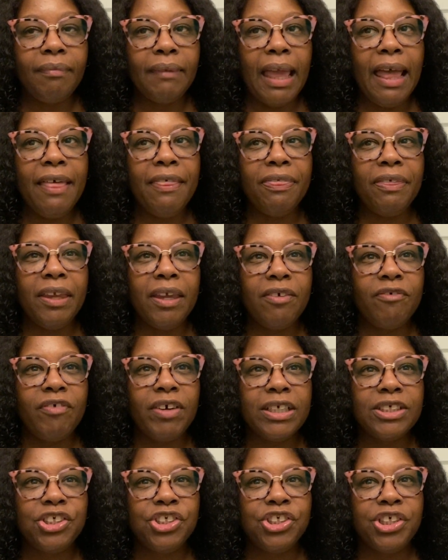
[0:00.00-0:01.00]
I think if
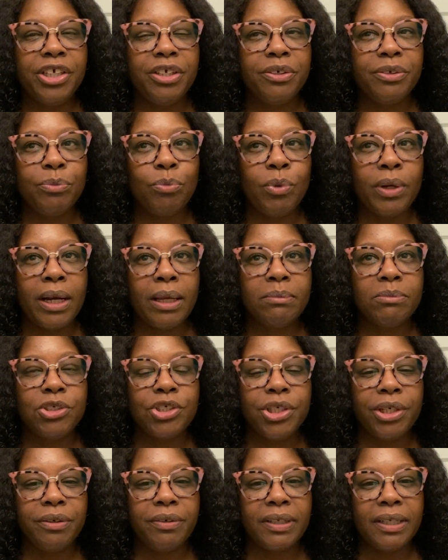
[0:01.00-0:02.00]
I shared what I'm
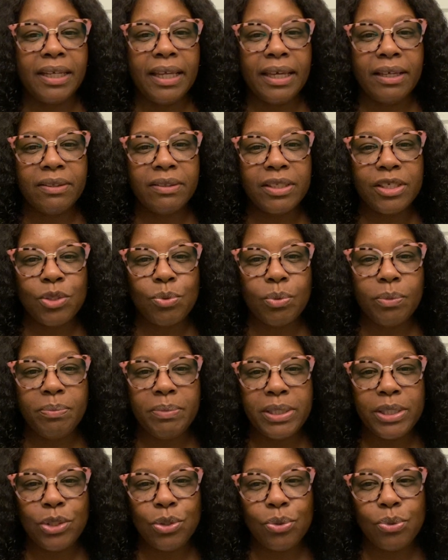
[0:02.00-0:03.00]
sharing now, this would
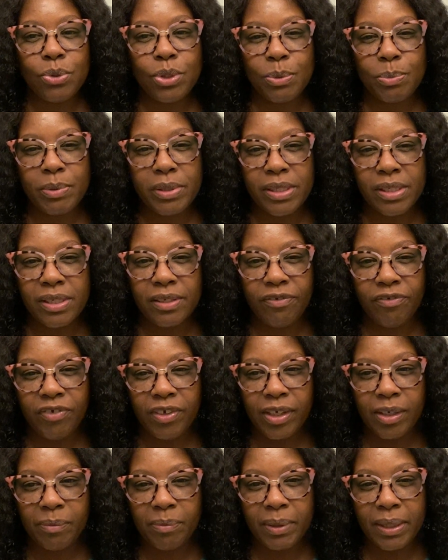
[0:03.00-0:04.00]
be too
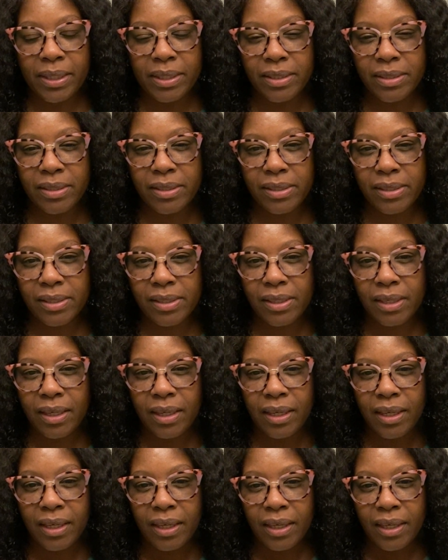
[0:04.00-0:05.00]
specific because
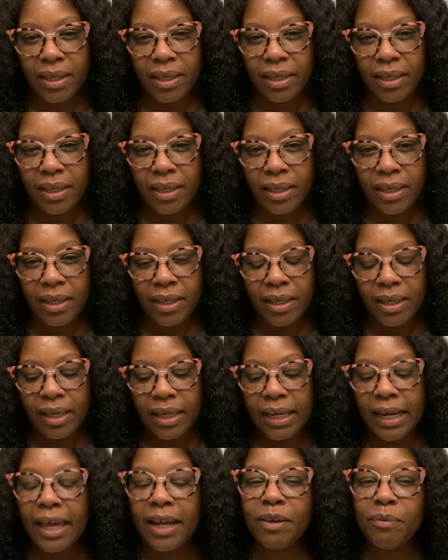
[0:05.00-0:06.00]

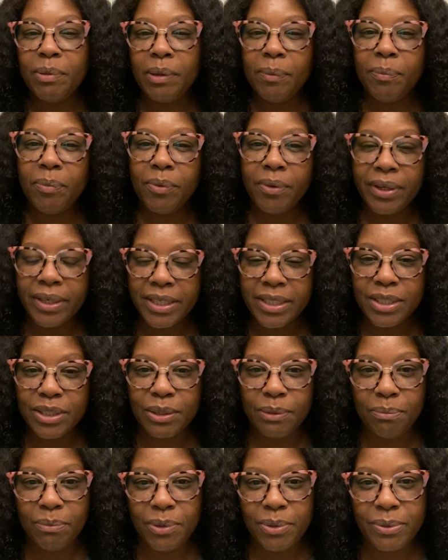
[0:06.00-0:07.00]
a lot of people are
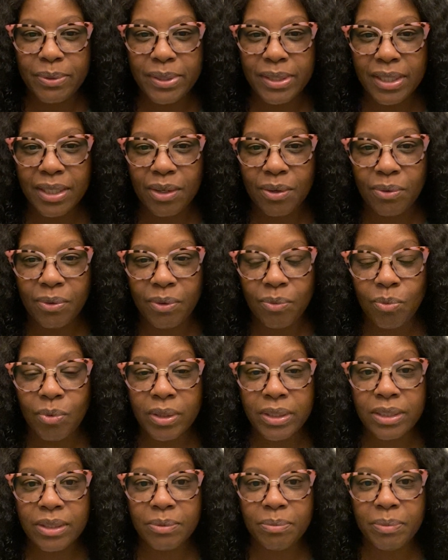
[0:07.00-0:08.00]
into music or
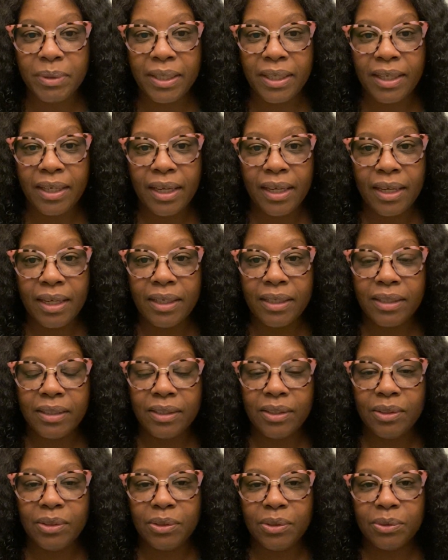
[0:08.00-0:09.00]
want to be,
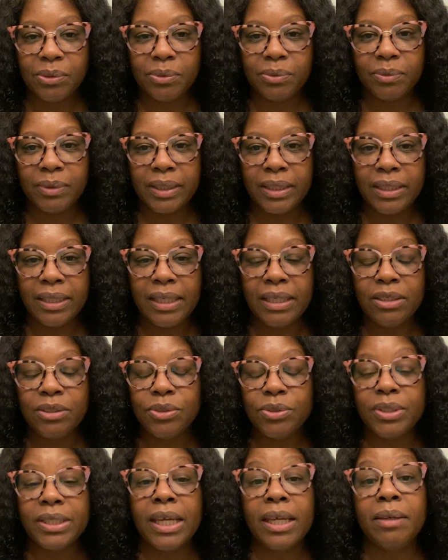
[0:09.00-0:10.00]
you know, in the
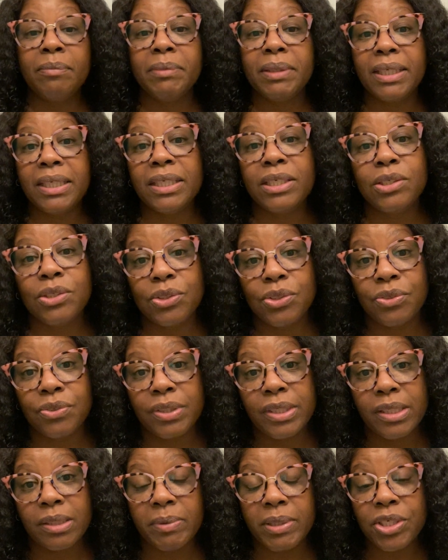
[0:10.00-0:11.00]
entertainment
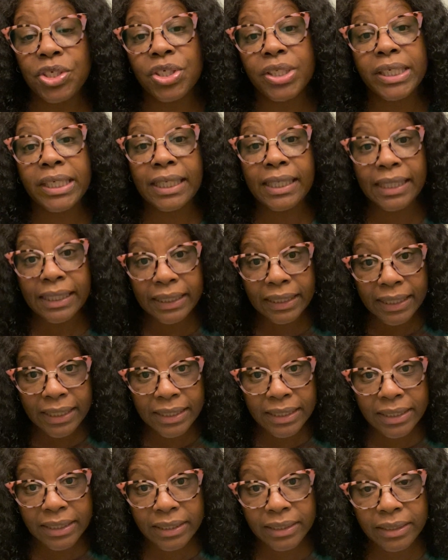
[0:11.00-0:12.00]
industry, especially in
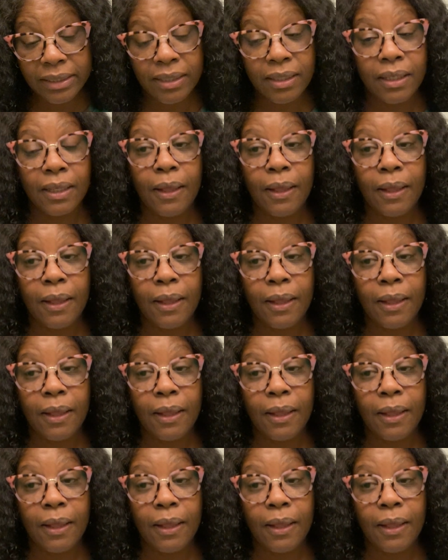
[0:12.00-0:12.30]
Atlanta.